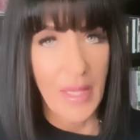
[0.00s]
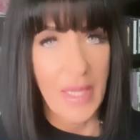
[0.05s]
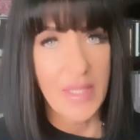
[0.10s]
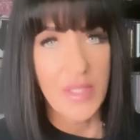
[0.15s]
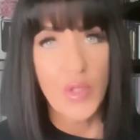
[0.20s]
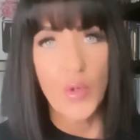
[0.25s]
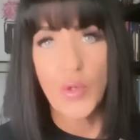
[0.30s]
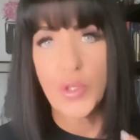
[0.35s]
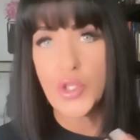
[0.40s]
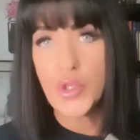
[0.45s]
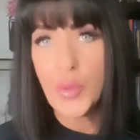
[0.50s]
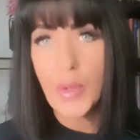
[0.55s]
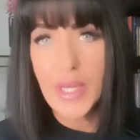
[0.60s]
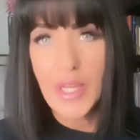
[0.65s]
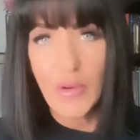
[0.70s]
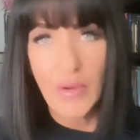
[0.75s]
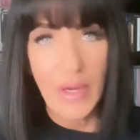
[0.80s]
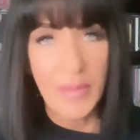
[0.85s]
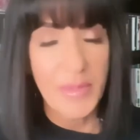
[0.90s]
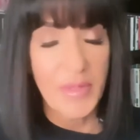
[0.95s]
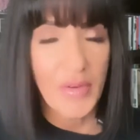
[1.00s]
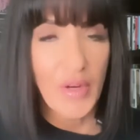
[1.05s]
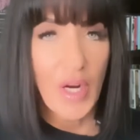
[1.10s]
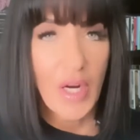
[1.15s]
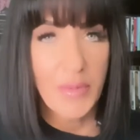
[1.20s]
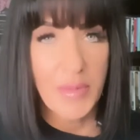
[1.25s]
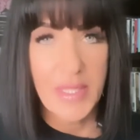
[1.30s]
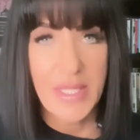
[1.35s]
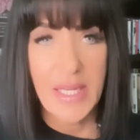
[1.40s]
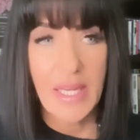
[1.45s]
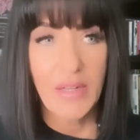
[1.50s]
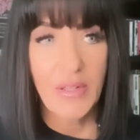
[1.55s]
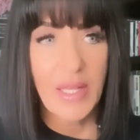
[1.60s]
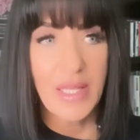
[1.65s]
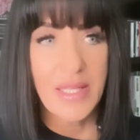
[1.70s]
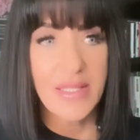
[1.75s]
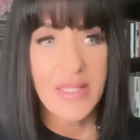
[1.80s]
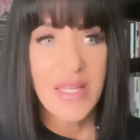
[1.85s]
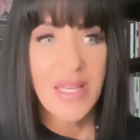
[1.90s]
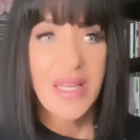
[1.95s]
less or 20 grams of carbs a day or
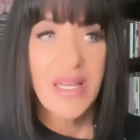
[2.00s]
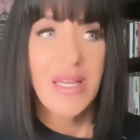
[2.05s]
less.